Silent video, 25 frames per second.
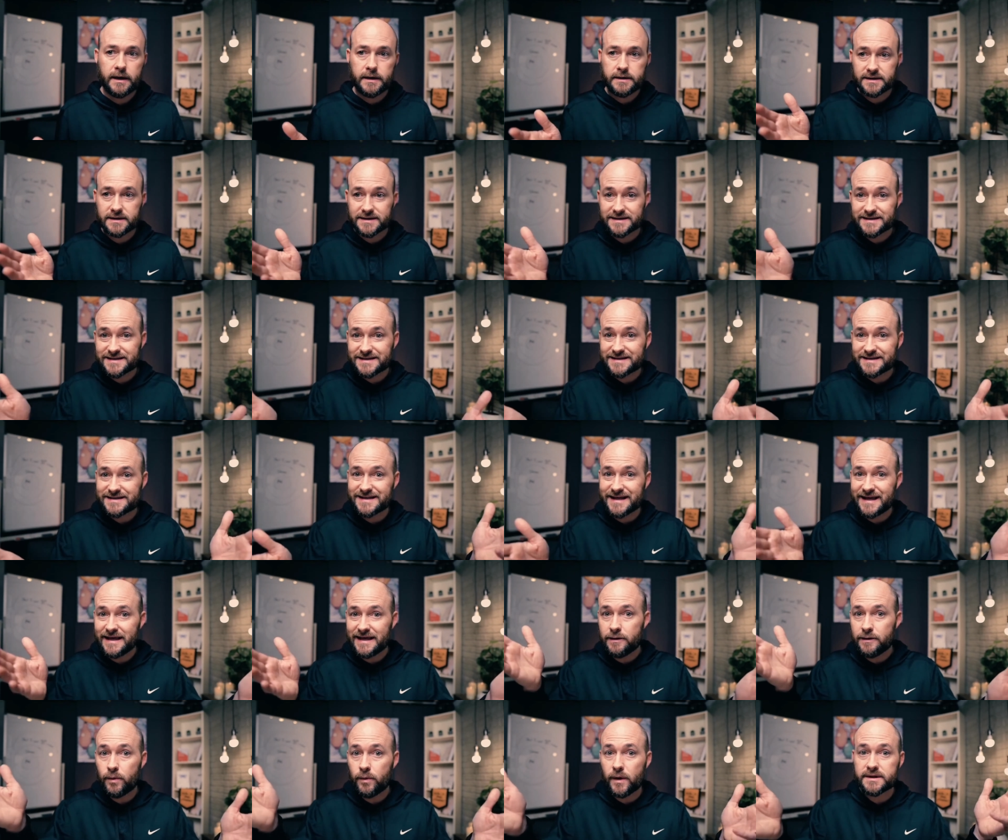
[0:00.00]
to
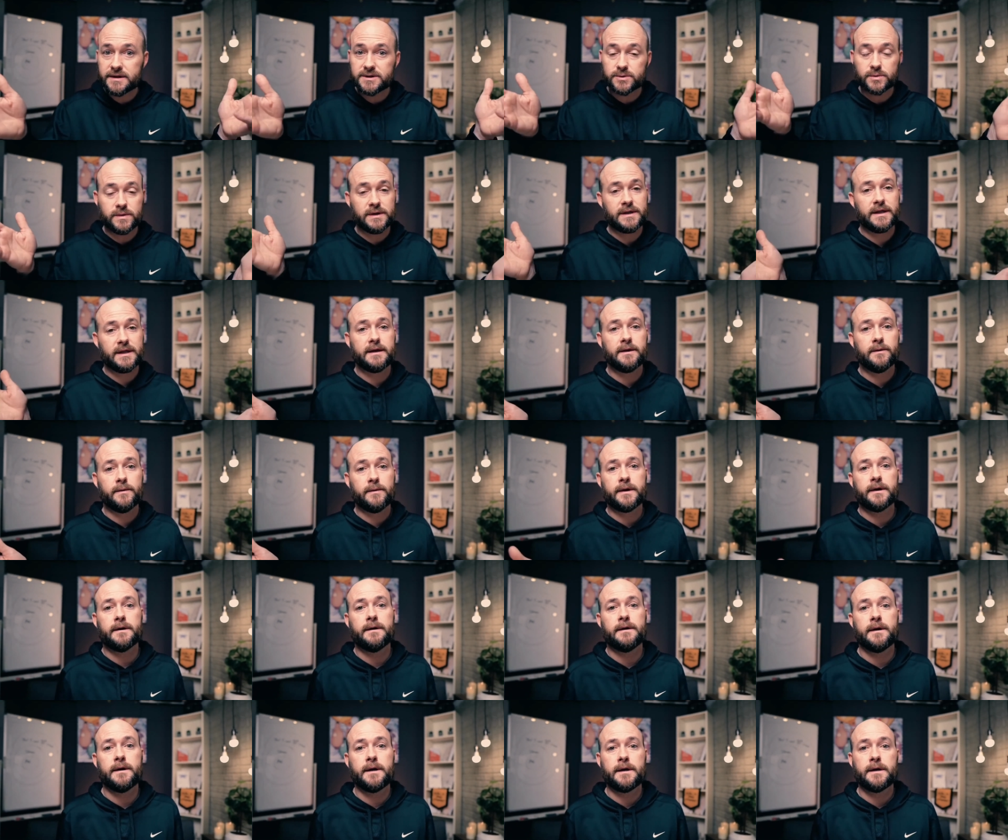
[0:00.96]
see what's really going
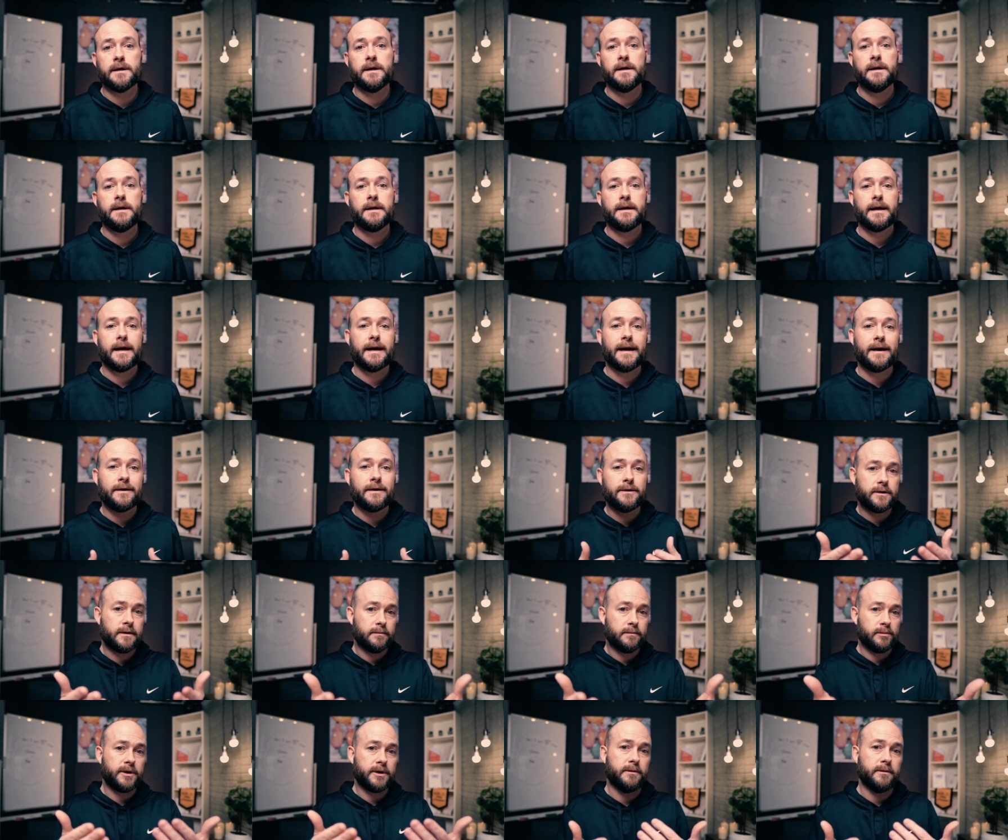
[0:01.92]
on and how you
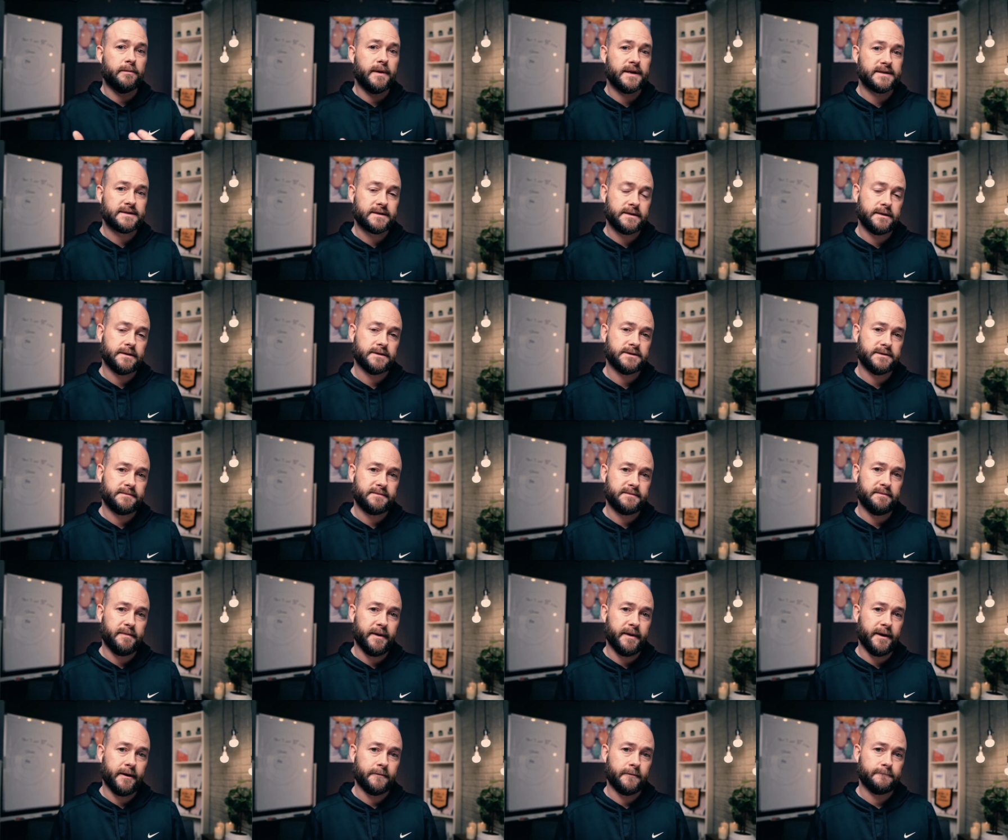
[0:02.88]
can bring your best leadership to
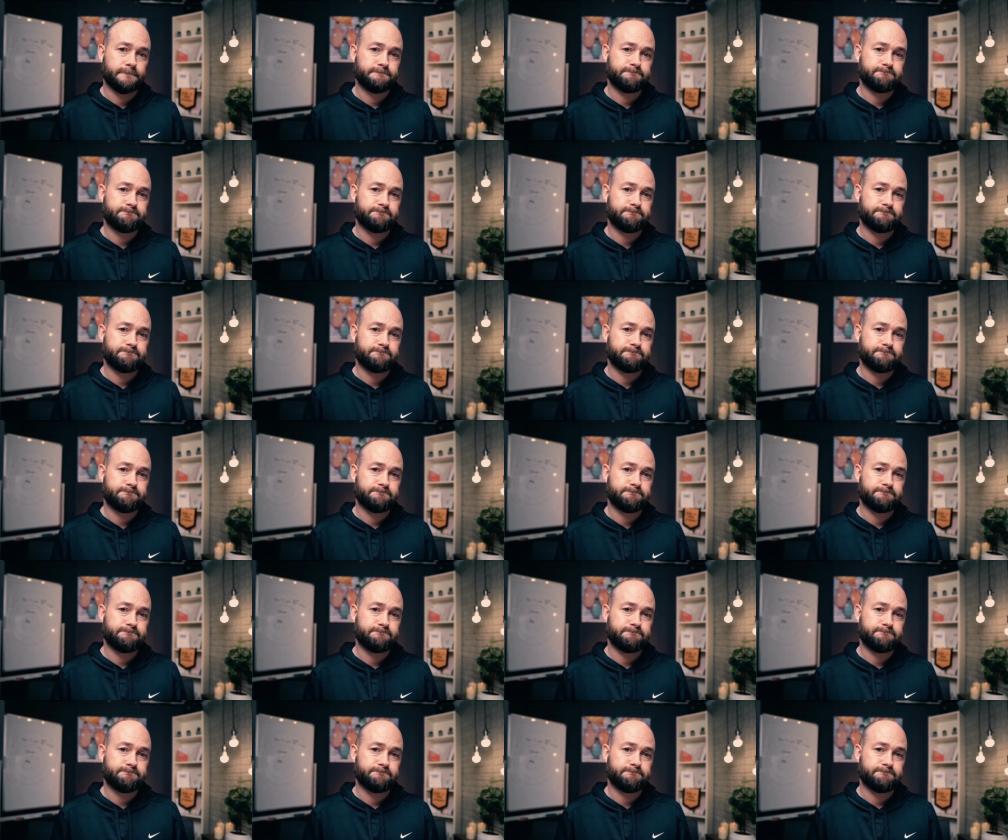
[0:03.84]
bear.